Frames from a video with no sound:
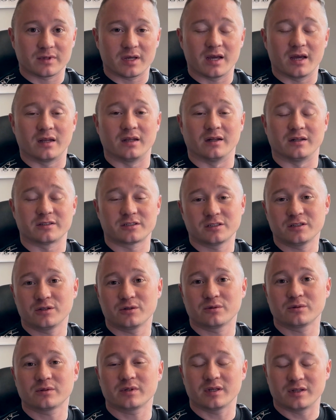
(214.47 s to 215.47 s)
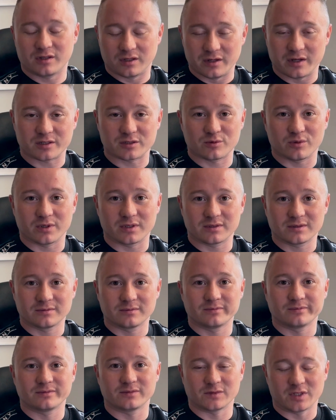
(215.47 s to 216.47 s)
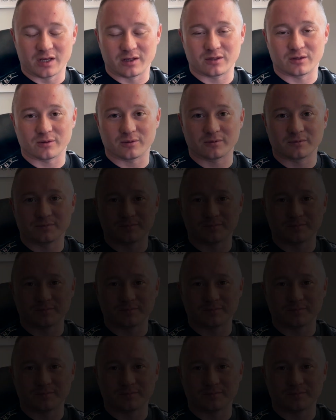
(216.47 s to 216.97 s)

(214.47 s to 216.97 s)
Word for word: and i'll see you in the next one thank you